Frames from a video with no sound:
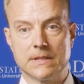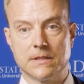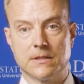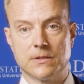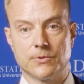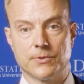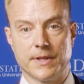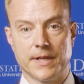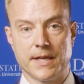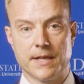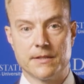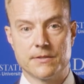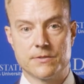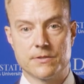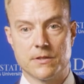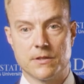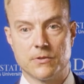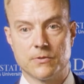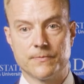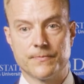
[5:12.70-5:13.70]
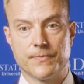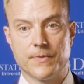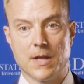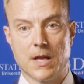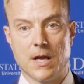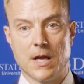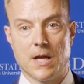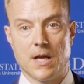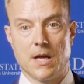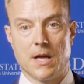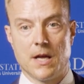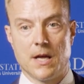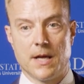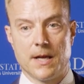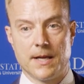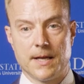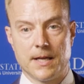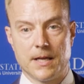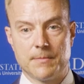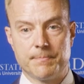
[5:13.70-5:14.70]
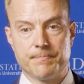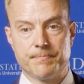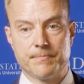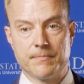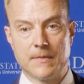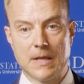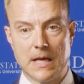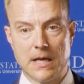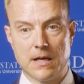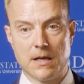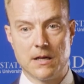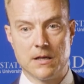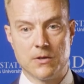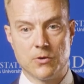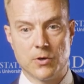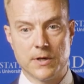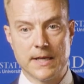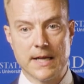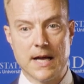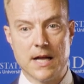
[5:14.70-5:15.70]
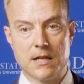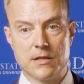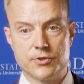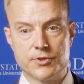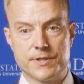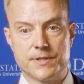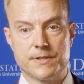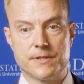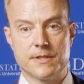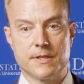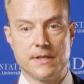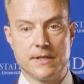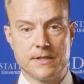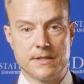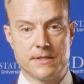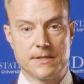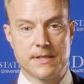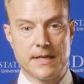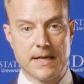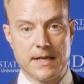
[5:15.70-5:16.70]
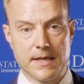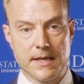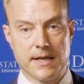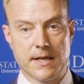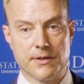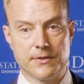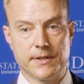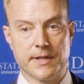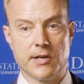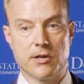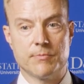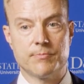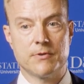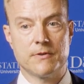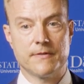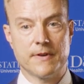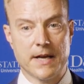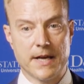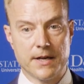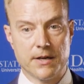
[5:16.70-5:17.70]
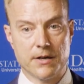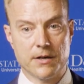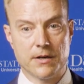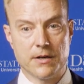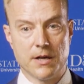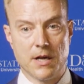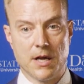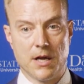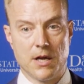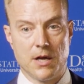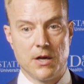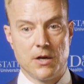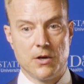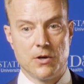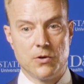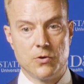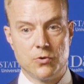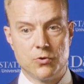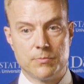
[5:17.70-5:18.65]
Okay, so an audiologist is a healthcare provider who